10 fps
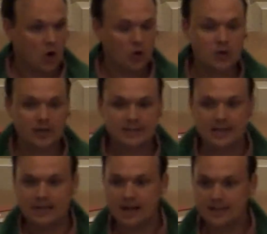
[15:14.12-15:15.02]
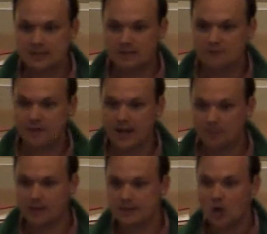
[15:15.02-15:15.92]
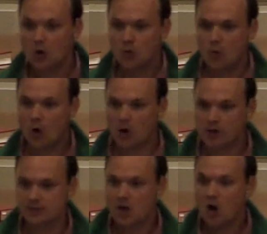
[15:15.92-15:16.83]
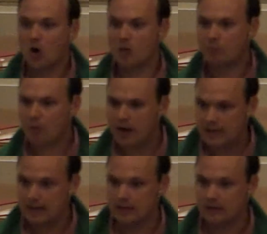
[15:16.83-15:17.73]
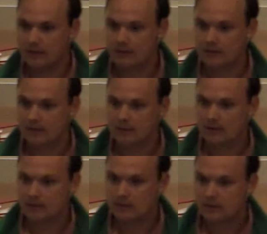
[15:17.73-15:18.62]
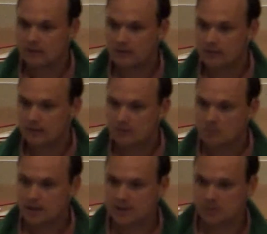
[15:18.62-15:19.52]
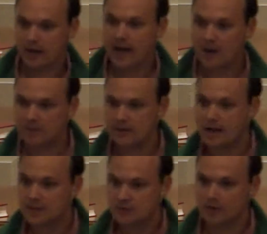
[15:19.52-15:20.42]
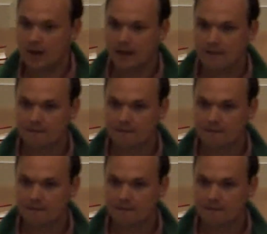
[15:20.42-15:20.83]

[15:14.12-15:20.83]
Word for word: Are you going to say yes to the families whose hearts are breaking because of what happened yesterday?